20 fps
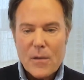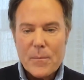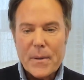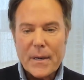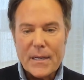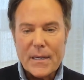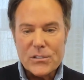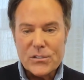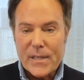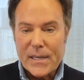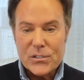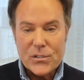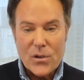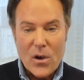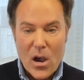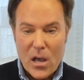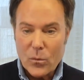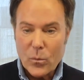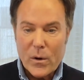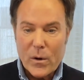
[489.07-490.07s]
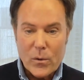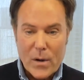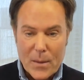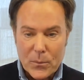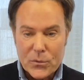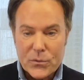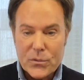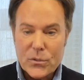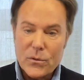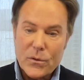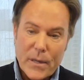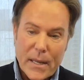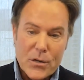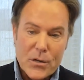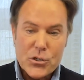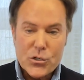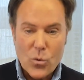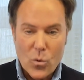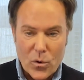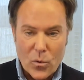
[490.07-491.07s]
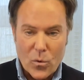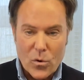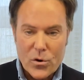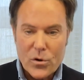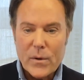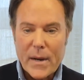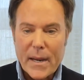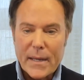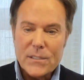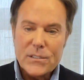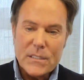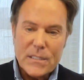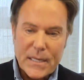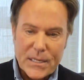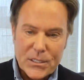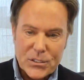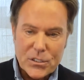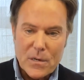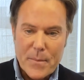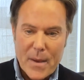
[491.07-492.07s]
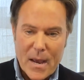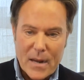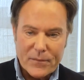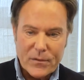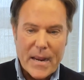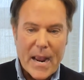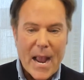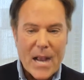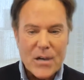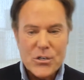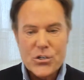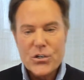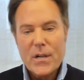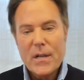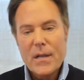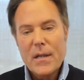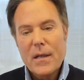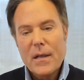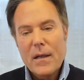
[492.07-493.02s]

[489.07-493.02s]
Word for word: because they saw that we were able to, in short order, raise a decent amount of cash,